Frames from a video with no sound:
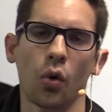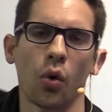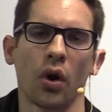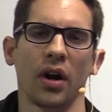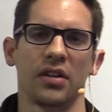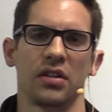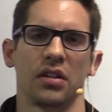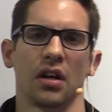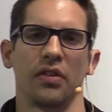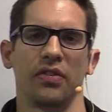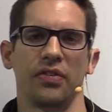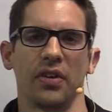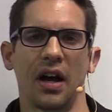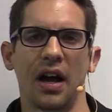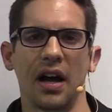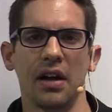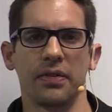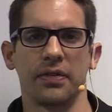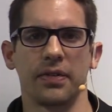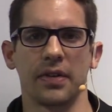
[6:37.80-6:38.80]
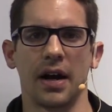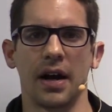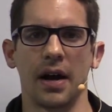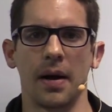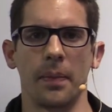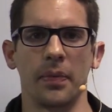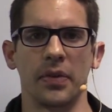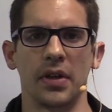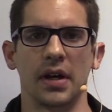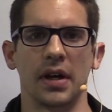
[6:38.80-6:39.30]
quality of life,
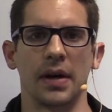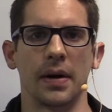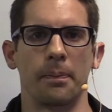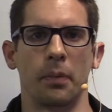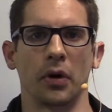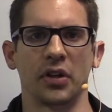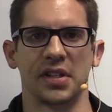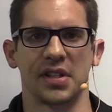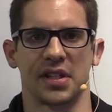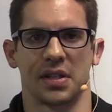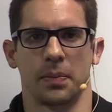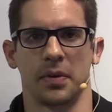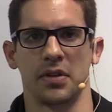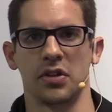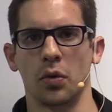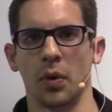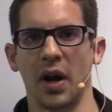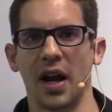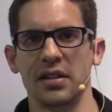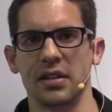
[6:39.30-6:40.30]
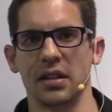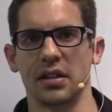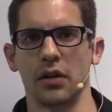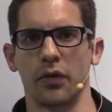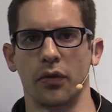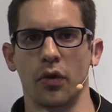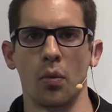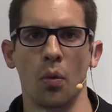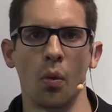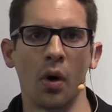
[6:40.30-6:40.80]
the participants rated
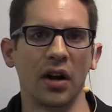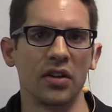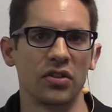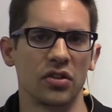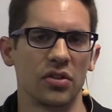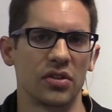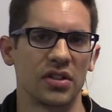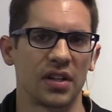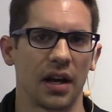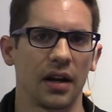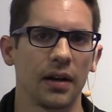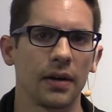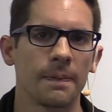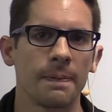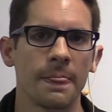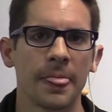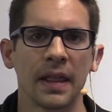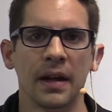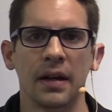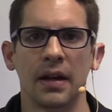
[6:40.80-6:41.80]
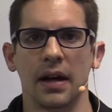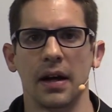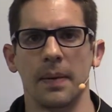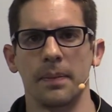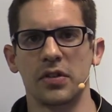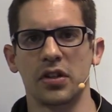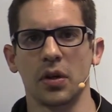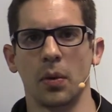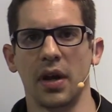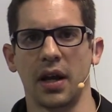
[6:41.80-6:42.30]
it from 1 to 10.
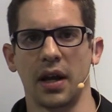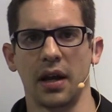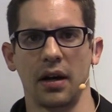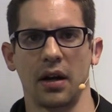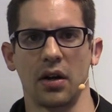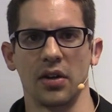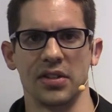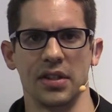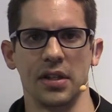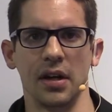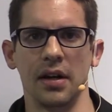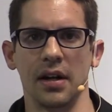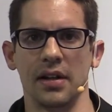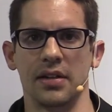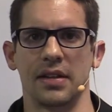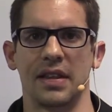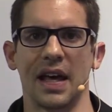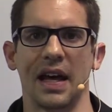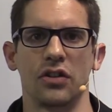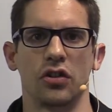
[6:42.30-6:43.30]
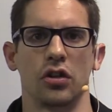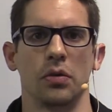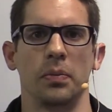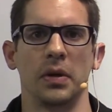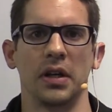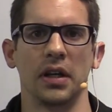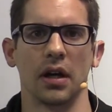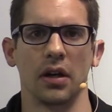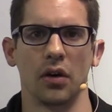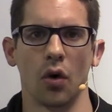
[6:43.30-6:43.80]
So we can consider that to
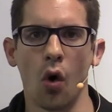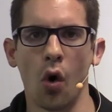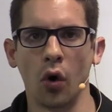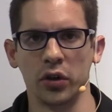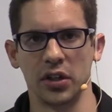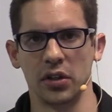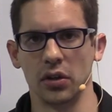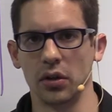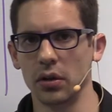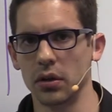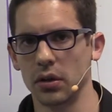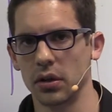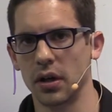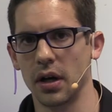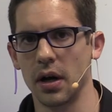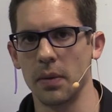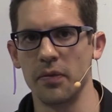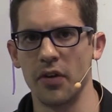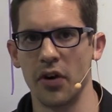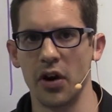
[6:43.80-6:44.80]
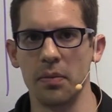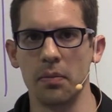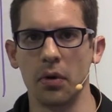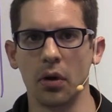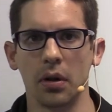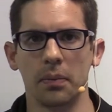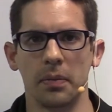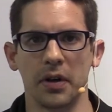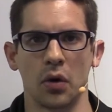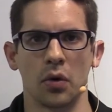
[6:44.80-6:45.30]
be an ordinal
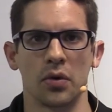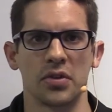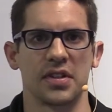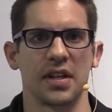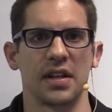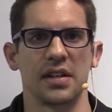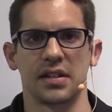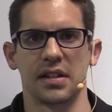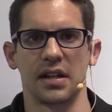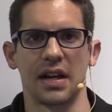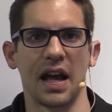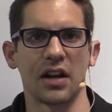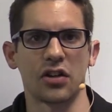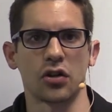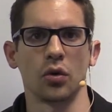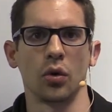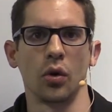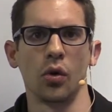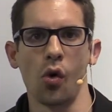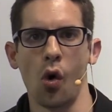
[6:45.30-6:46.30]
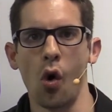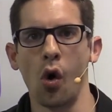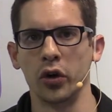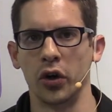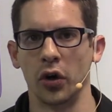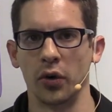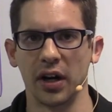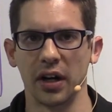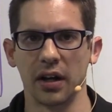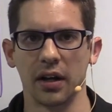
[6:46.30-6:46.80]
variable, because there's a natural
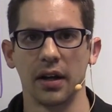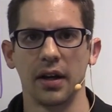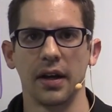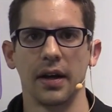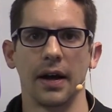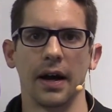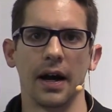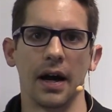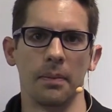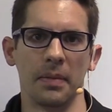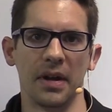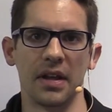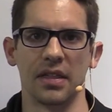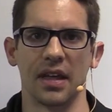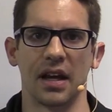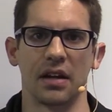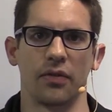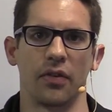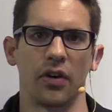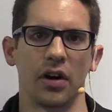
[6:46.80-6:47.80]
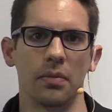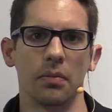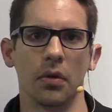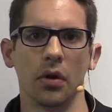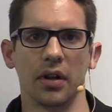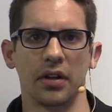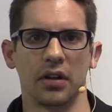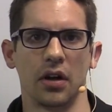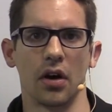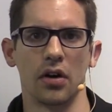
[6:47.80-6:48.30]
ordering in that
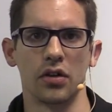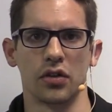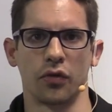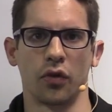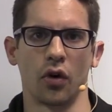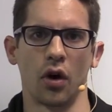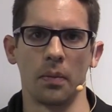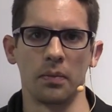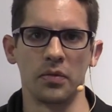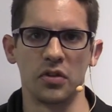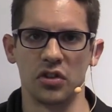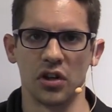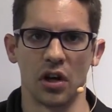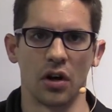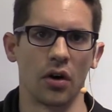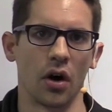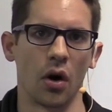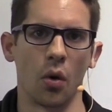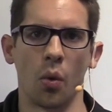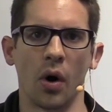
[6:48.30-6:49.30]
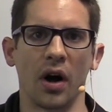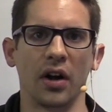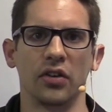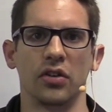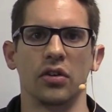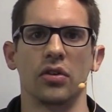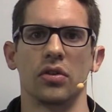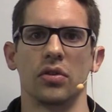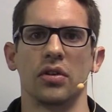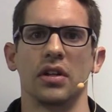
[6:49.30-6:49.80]
variable. It goes from 0, 1,
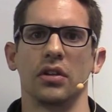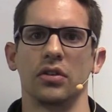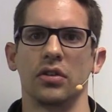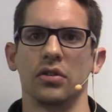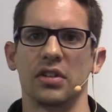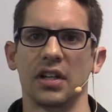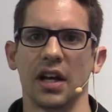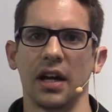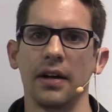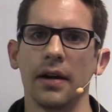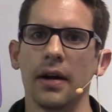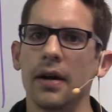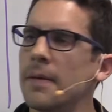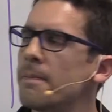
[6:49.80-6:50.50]
2, 3 to 10.